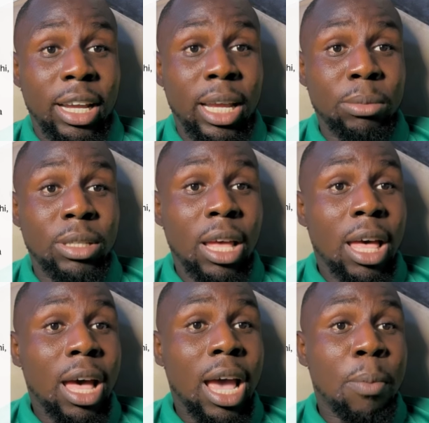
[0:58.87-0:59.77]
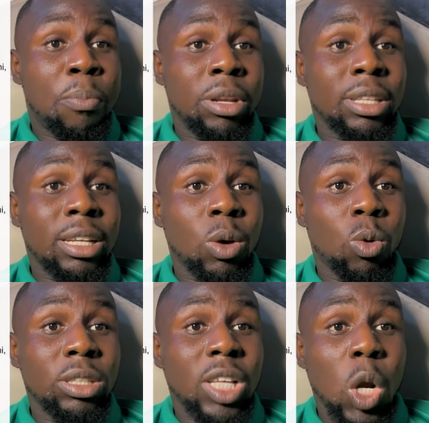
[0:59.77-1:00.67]
Games. I predicted a
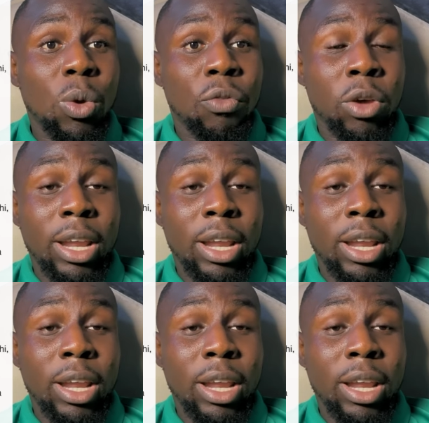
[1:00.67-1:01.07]
1-0 win for